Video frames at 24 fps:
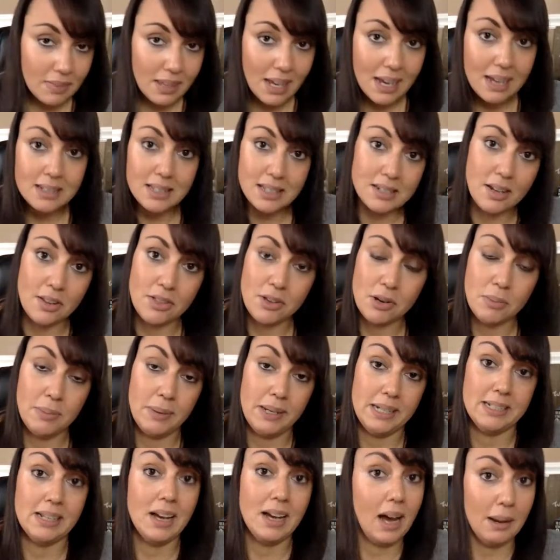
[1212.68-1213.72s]
that's another
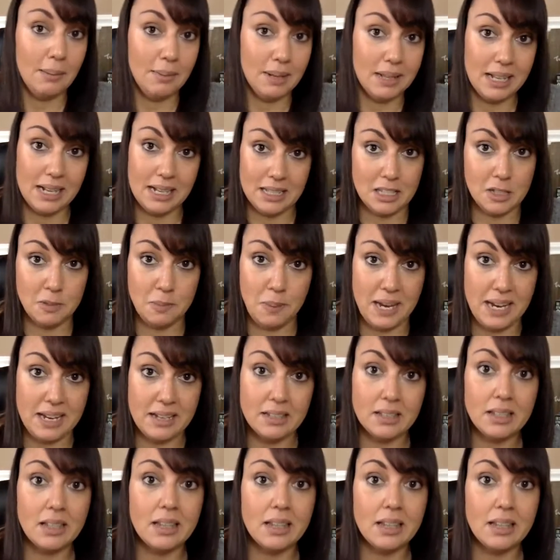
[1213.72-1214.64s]
big time in that space.